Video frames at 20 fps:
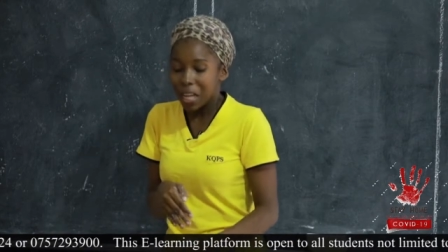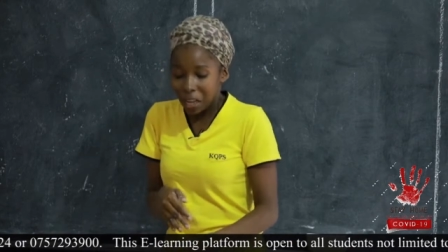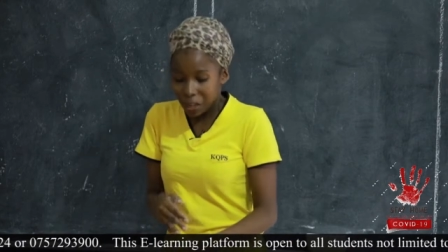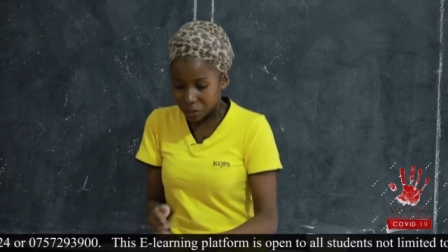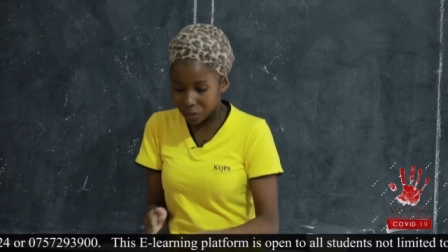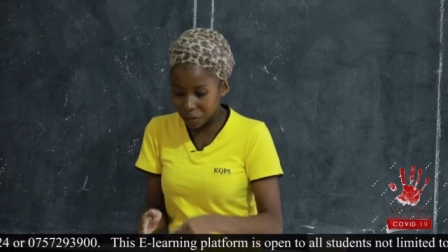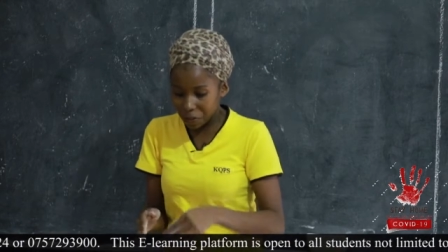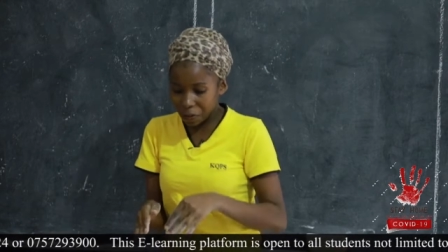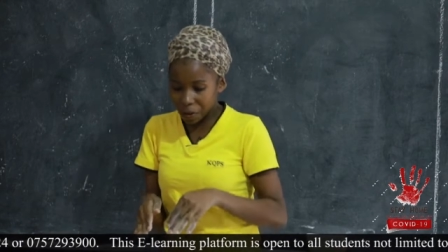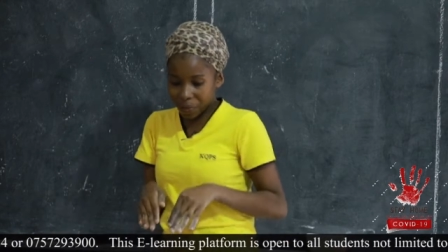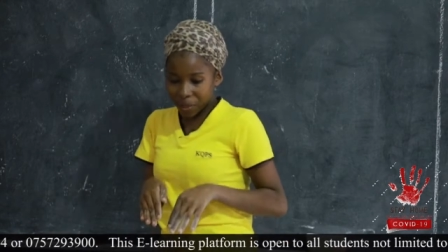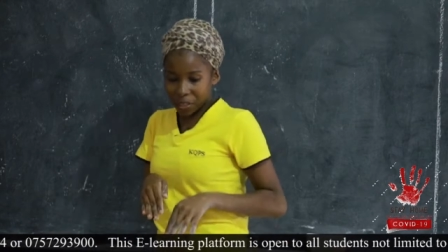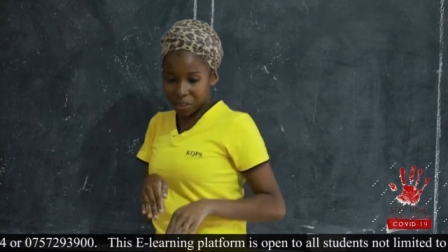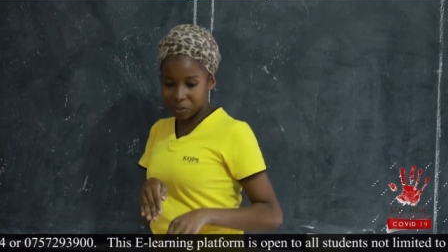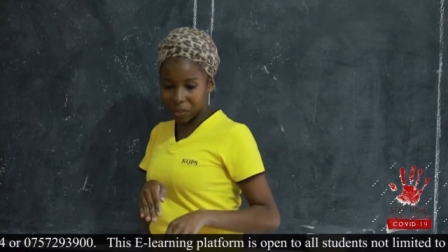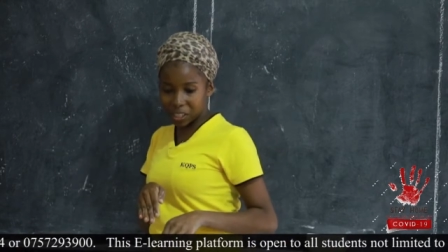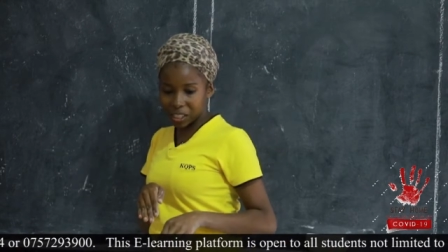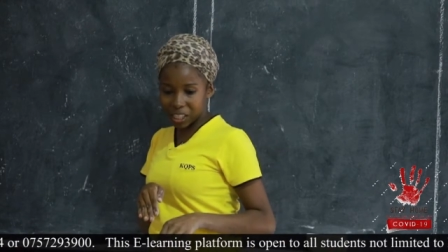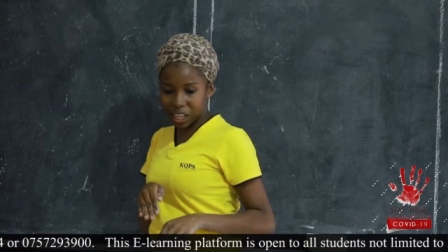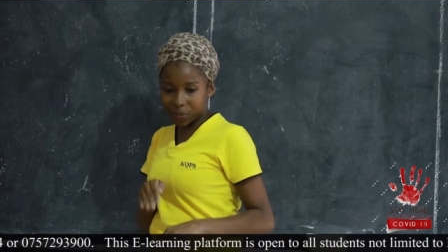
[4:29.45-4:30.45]
So from the
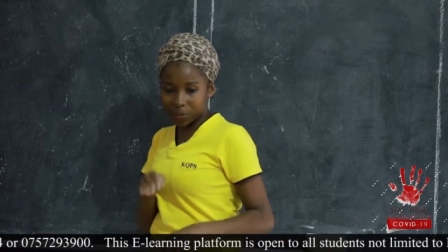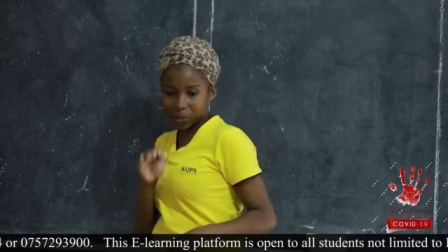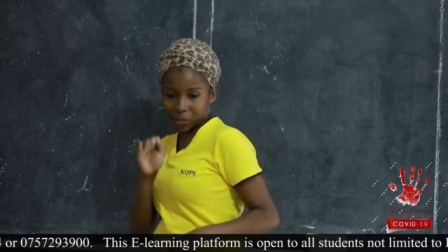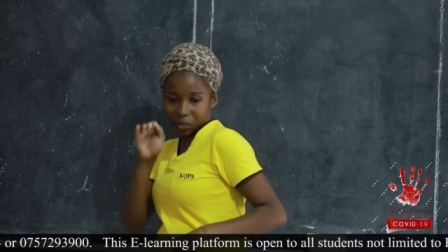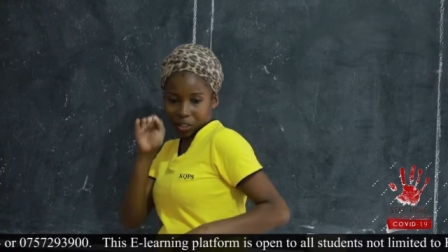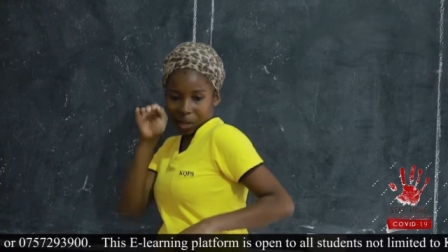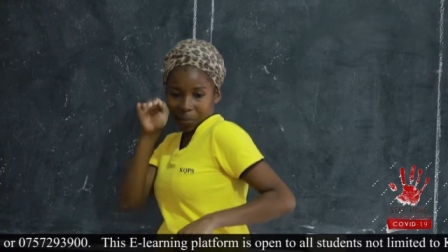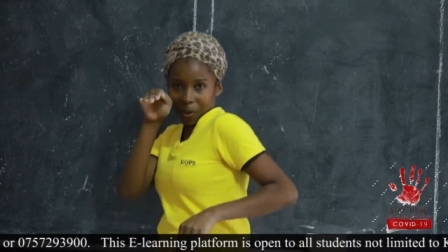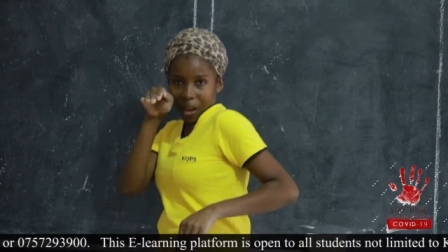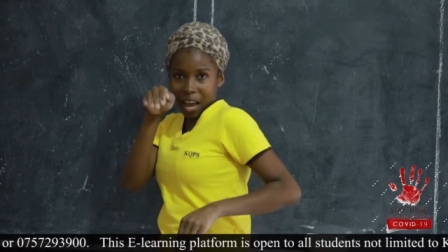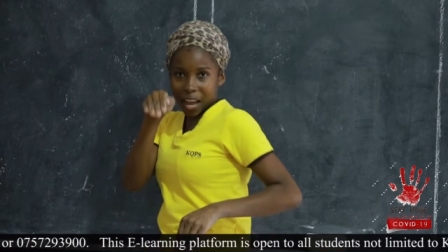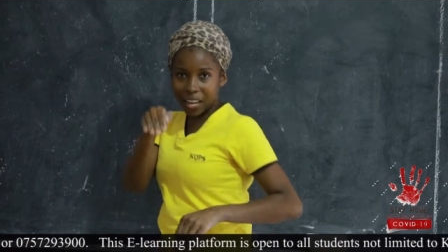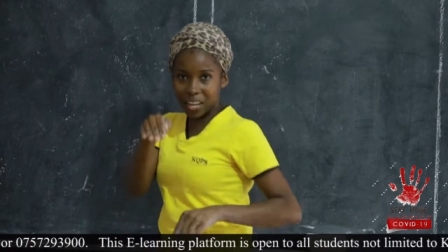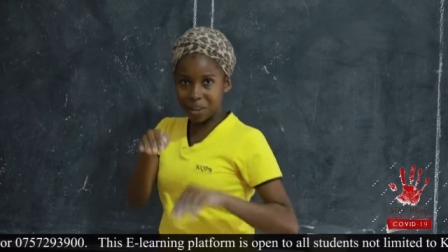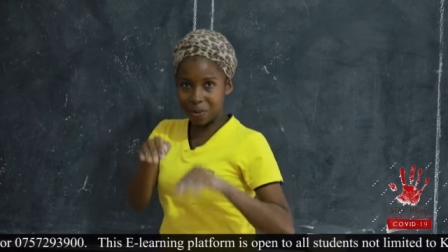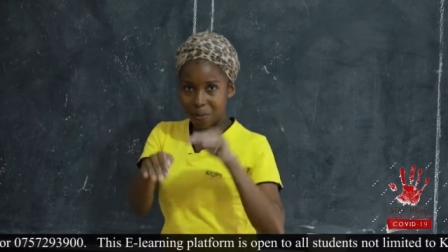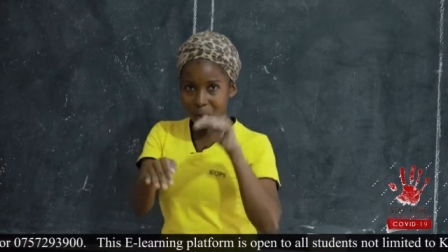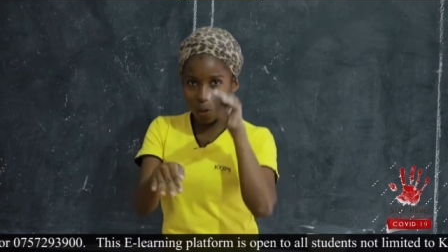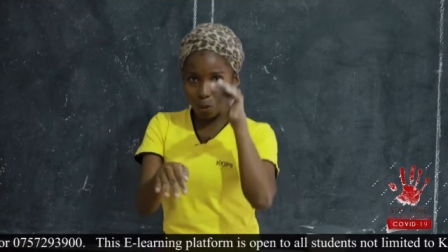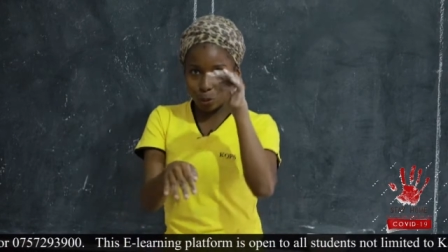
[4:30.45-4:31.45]
three steps, you keep
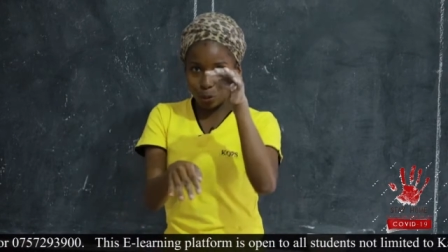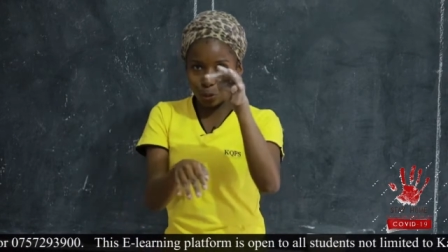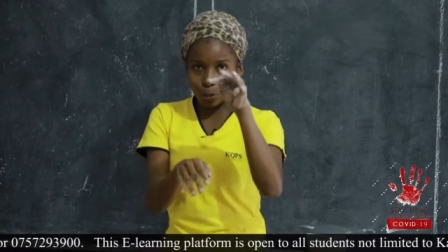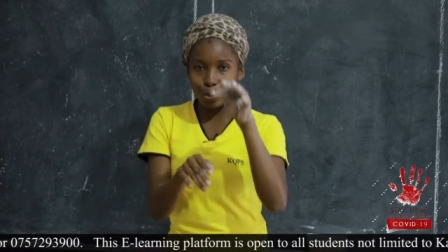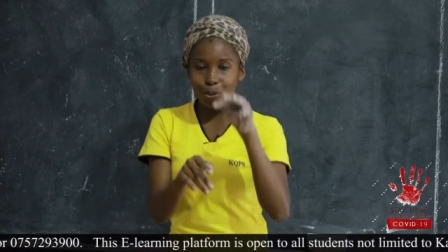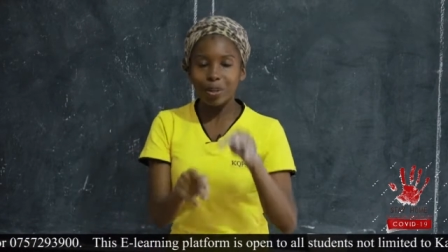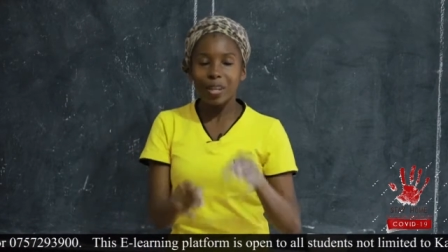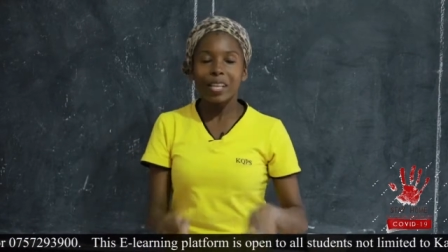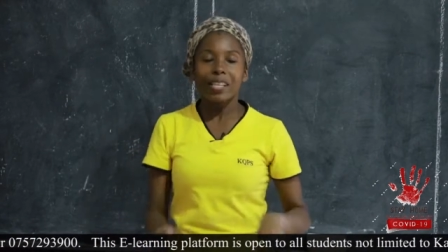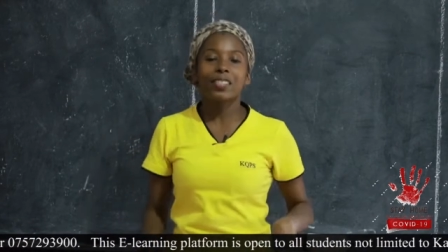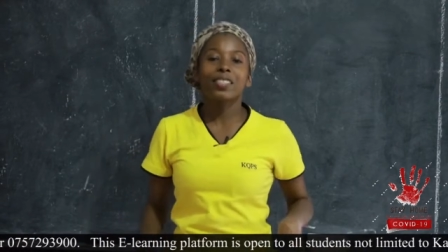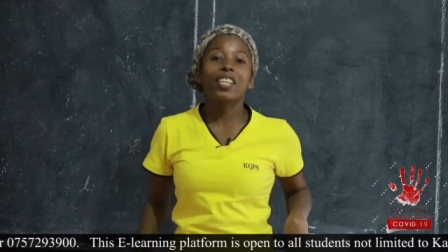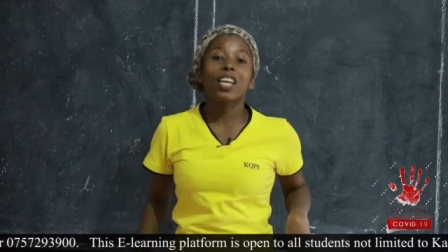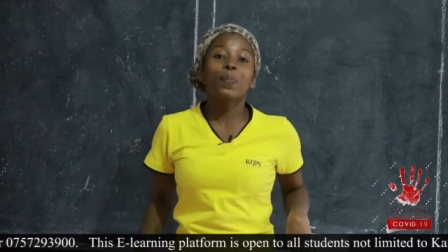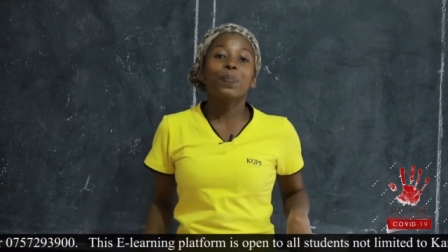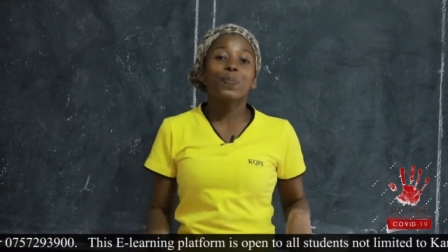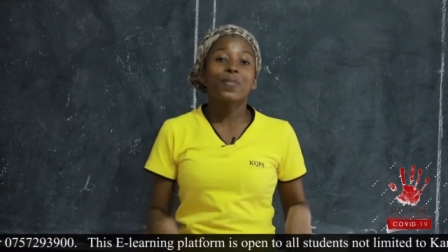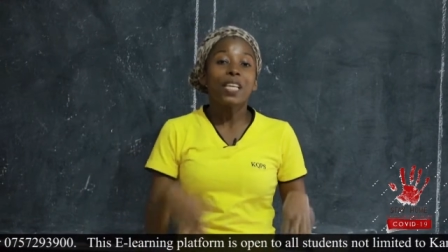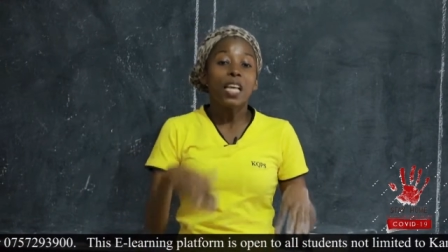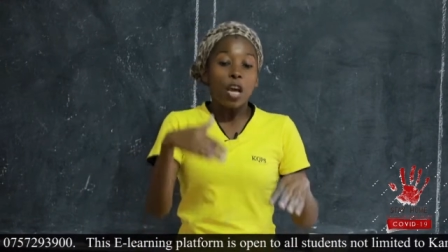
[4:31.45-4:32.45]
adding more two
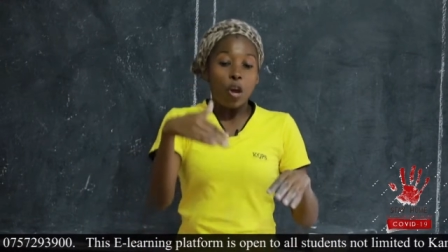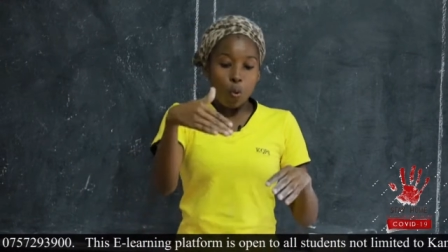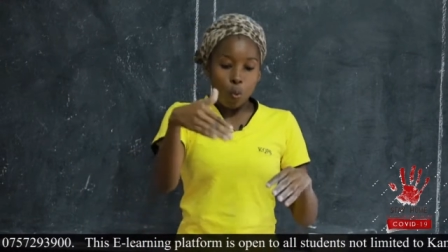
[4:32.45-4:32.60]
steps.